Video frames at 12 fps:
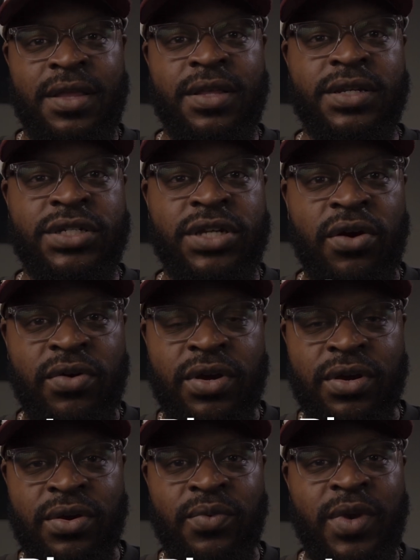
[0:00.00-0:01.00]
the
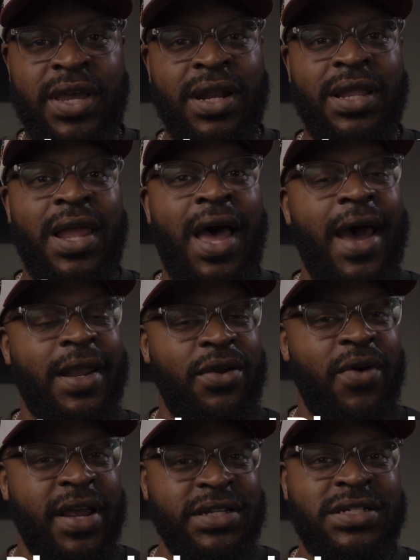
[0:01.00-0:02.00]
Joker. We get a lot of
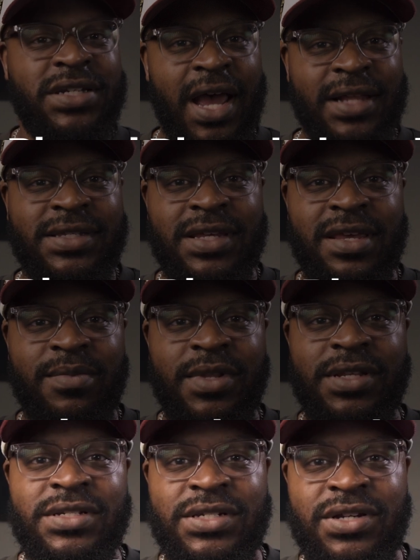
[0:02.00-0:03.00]
great shots of him in
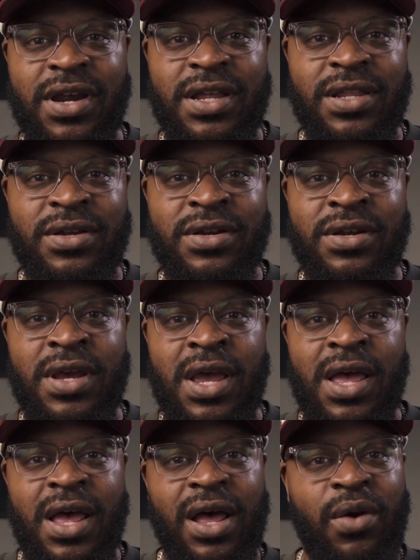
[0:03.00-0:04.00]
this trailer.
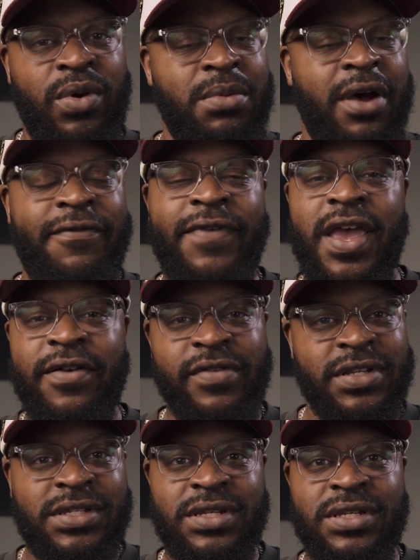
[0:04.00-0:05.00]
Uh, one of my
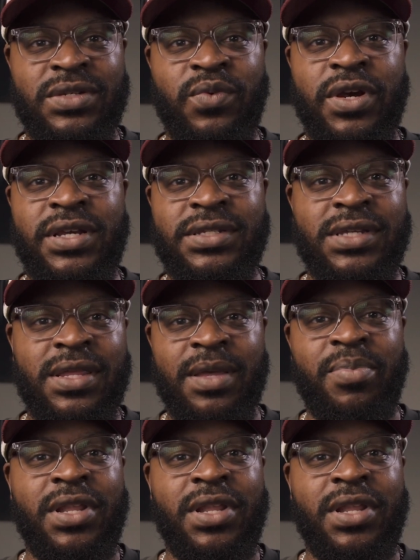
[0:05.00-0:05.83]
favorites is where he's in the